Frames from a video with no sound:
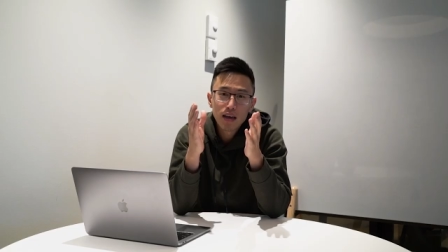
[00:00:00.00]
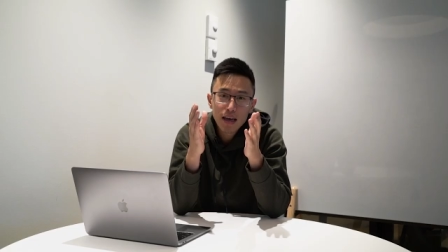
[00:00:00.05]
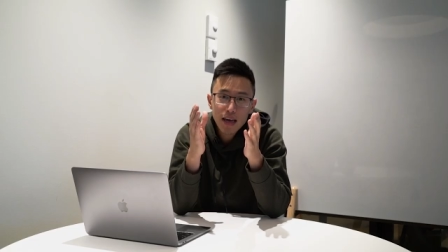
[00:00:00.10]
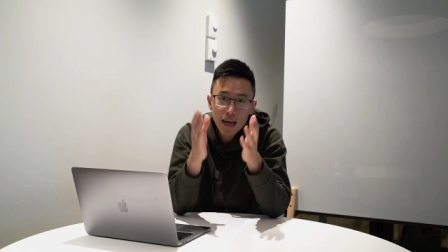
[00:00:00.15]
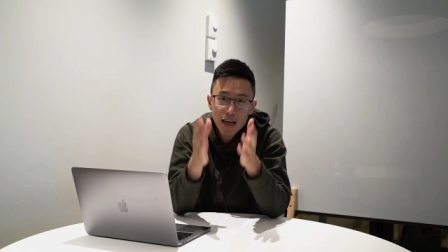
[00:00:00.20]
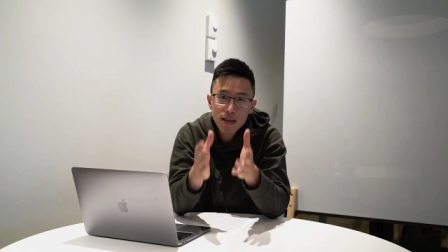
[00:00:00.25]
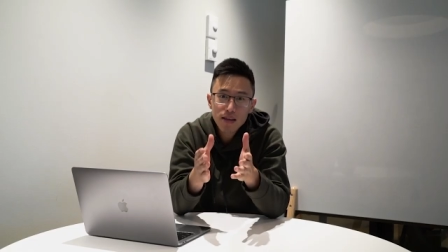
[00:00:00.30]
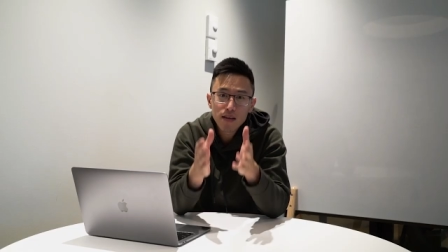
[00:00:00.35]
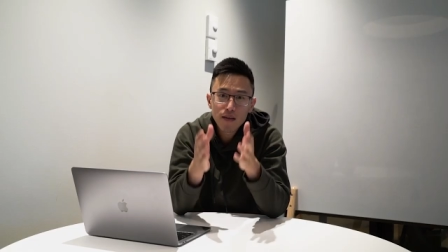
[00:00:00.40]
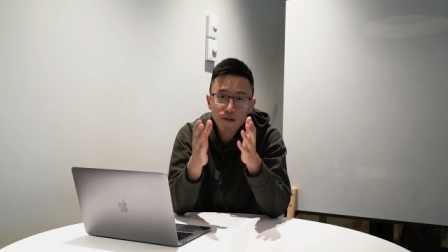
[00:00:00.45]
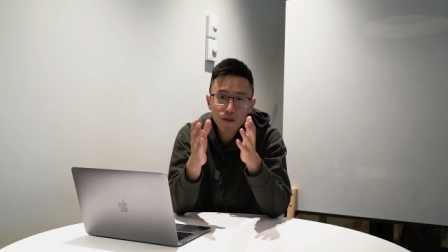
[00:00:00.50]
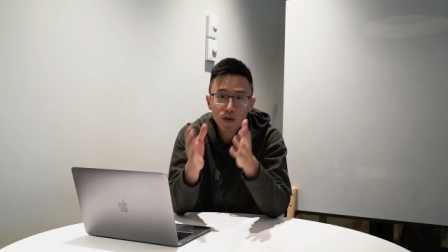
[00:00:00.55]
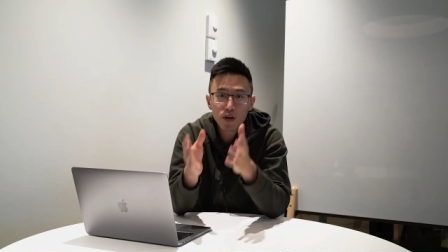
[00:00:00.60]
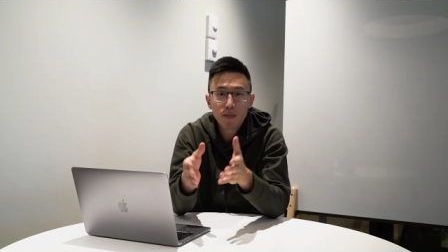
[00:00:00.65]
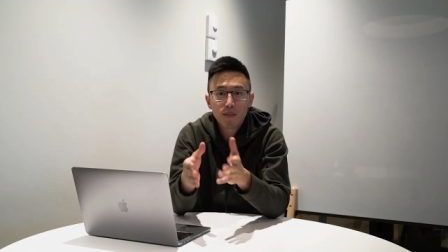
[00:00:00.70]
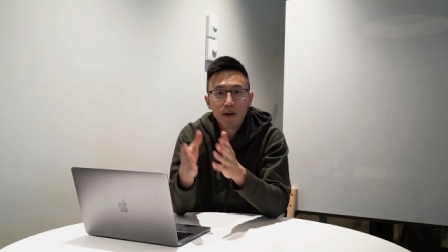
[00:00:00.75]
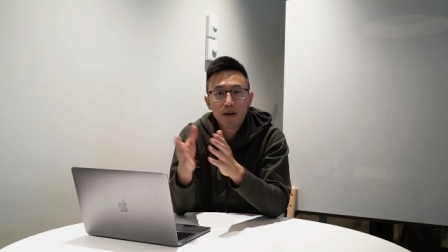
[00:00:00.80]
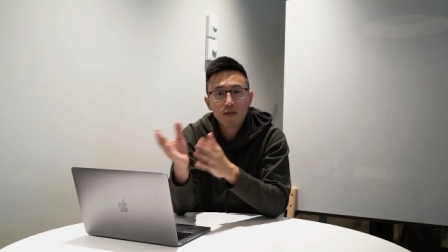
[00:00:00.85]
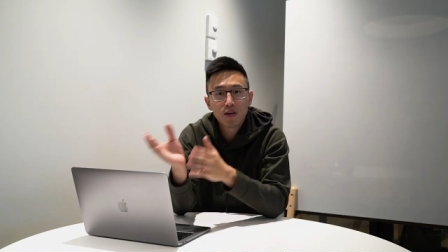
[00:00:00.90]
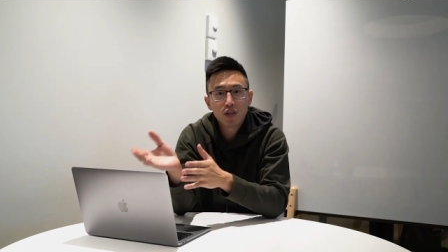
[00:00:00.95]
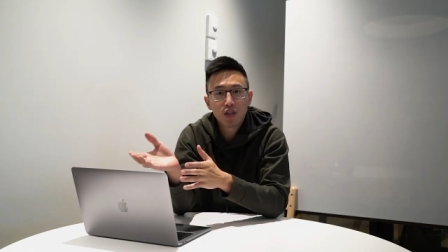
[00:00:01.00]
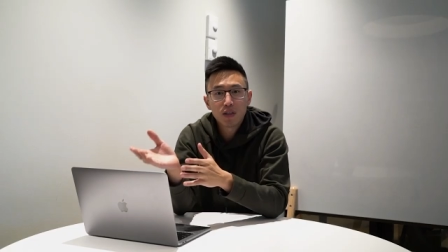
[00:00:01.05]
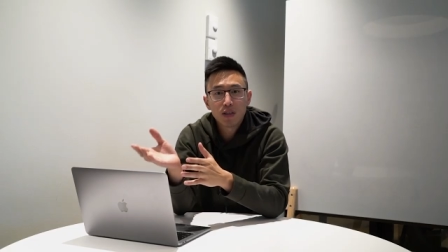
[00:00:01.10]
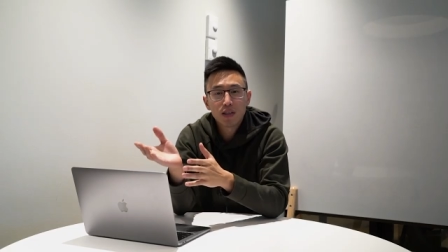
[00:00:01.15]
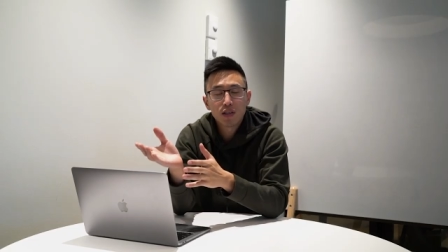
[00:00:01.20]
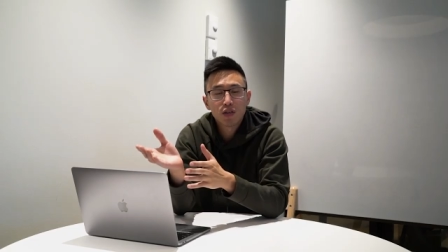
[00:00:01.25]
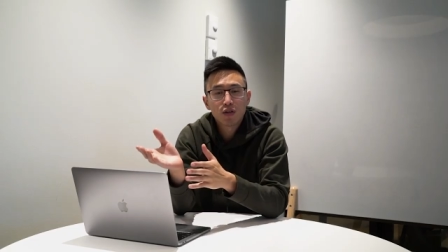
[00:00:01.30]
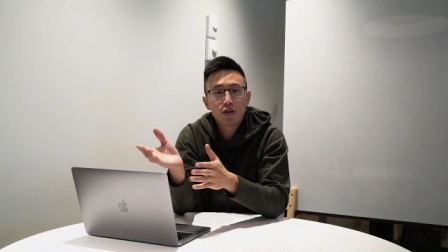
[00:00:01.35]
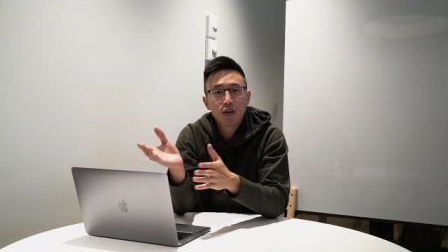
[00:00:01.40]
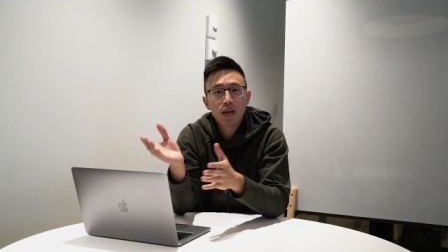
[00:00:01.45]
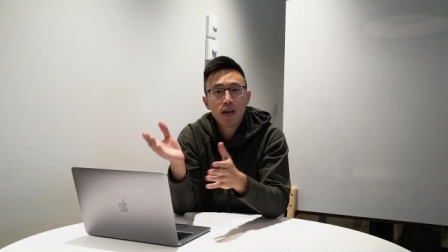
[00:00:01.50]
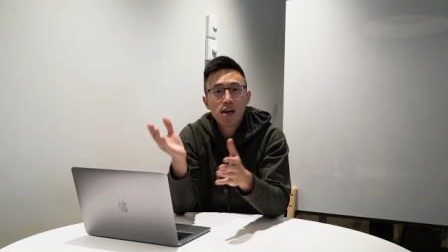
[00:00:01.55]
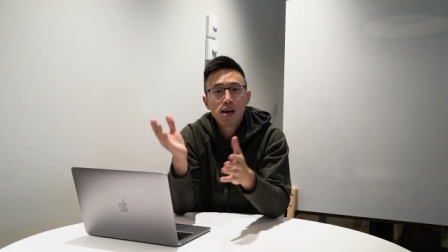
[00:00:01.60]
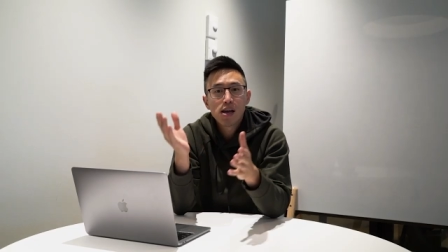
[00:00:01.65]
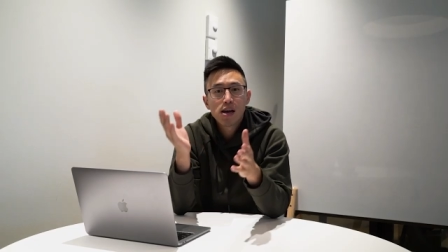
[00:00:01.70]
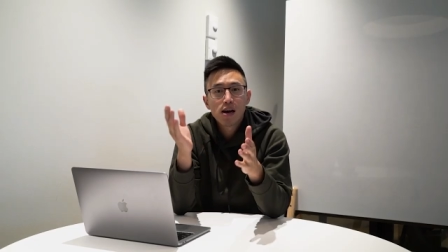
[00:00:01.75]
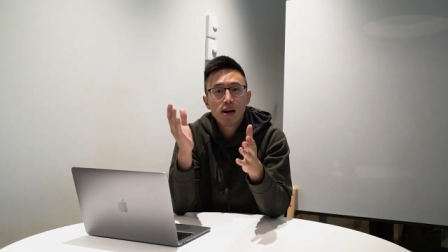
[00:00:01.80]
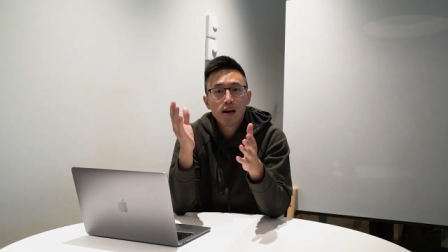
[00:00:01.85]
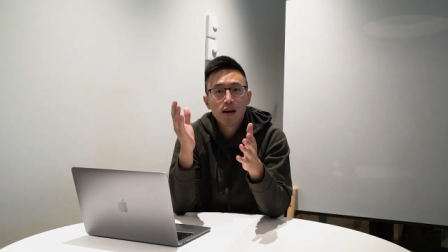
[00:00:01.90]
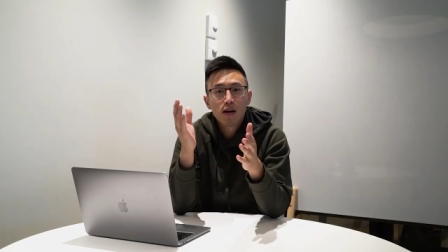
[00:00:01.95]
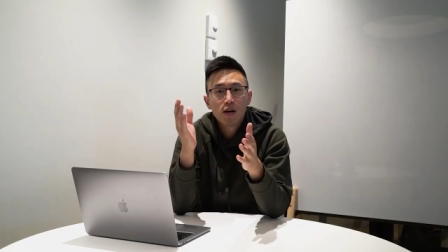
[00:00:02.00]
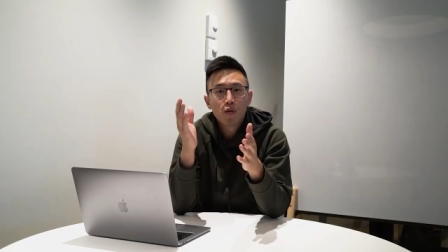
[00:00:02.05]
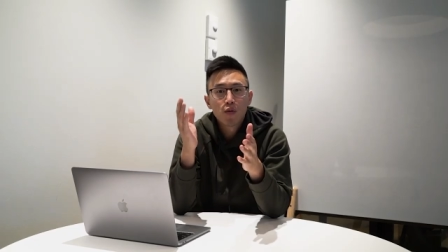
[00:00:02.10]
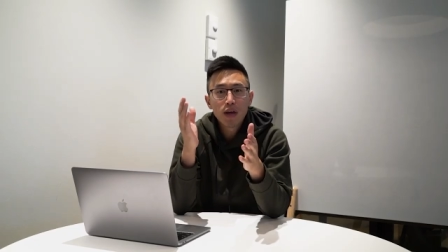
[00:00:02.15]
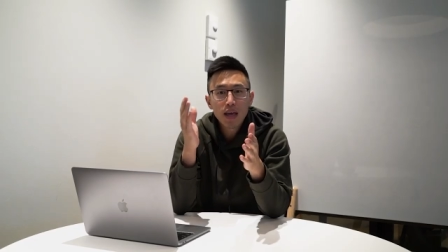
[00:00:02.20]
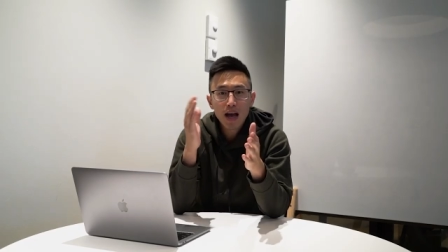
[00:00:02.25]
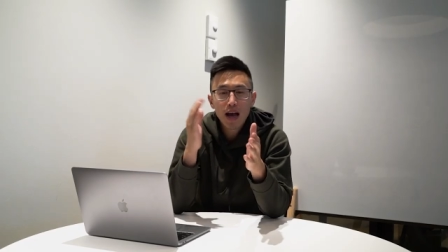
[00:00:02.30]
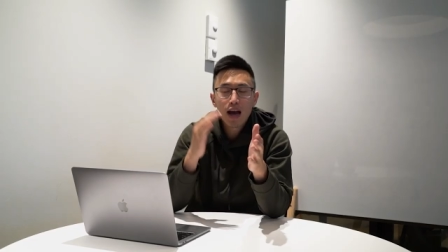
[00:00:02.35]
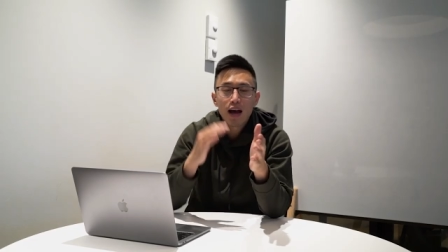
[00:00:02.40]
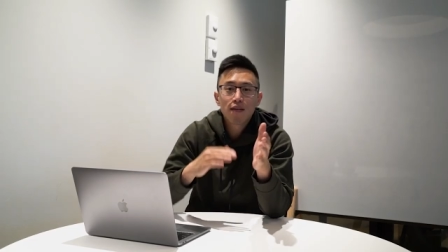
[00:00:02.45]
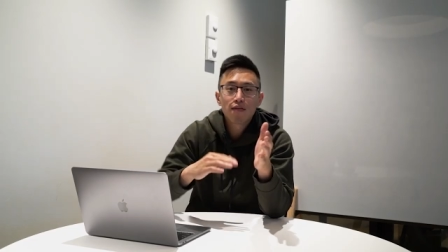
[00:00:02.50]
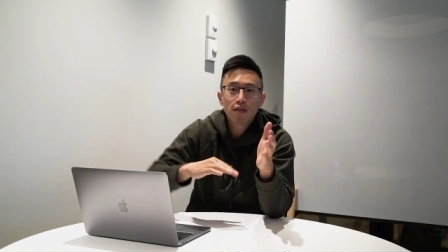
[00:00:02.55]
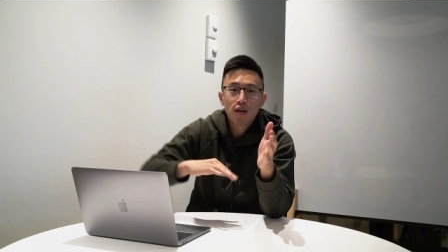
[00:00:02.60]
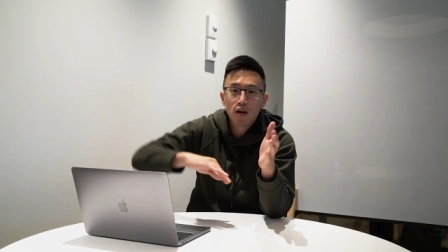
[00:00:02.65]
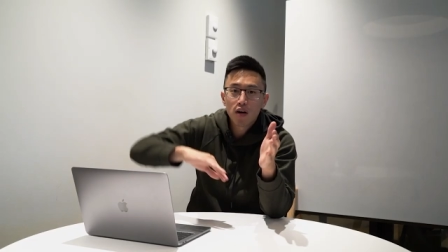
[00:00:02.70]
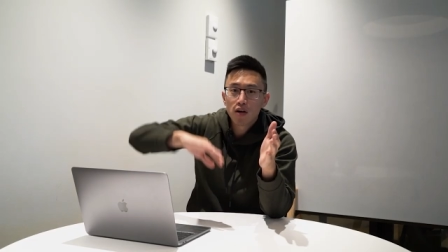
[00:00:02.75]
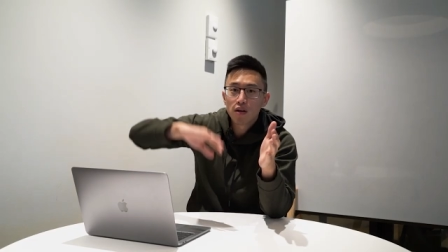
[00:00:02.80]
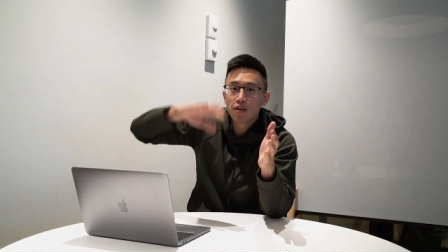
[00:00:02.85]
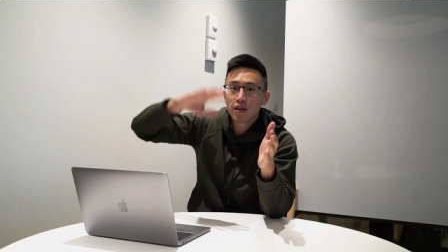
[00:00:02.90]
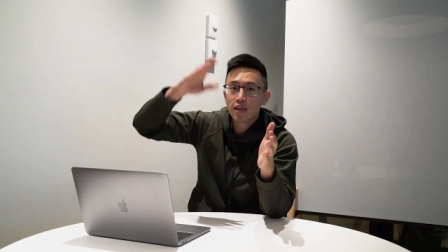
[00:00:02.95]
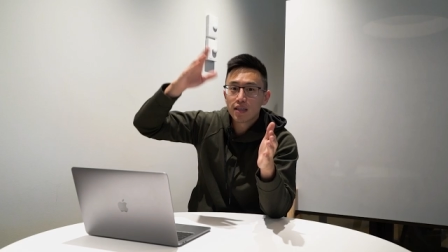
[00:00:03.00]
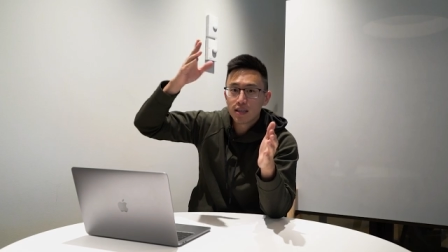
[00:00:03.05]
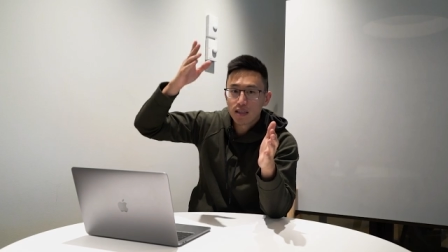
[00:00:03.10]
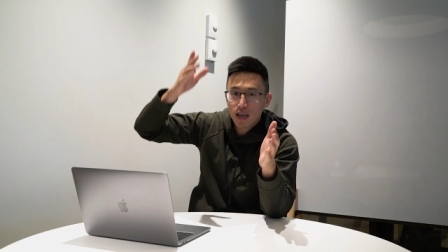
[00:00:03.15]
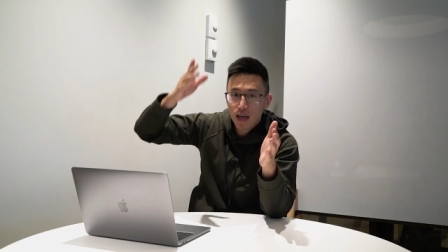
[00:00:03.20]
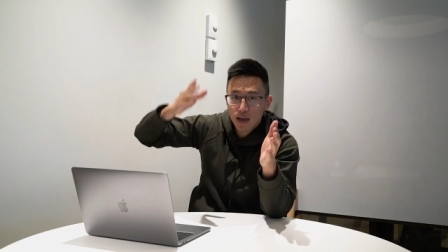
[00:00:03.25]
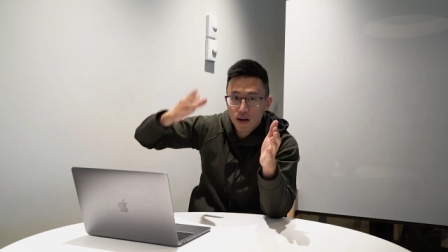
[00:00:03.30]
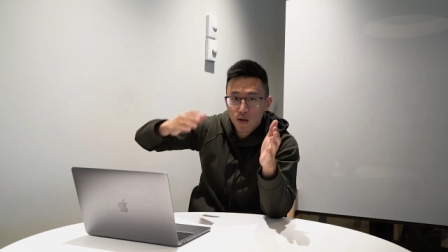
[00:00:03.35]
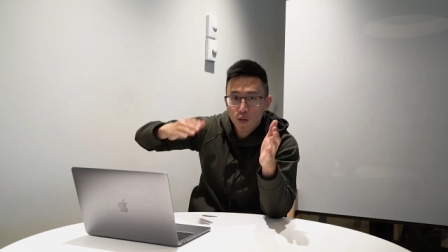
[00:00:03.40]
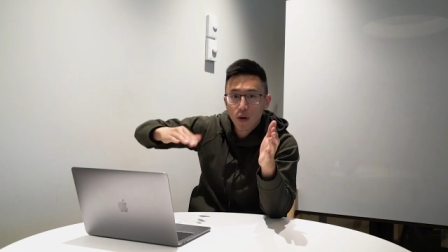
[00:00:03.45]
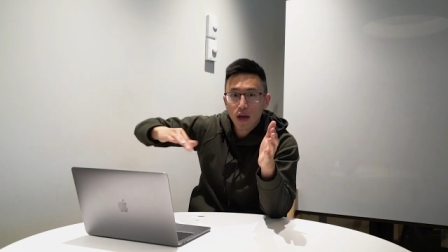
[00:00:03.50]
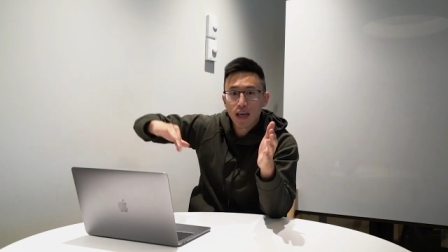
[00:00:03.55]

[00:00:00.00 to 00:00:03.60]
in the food and beverage industry, we have all these kind of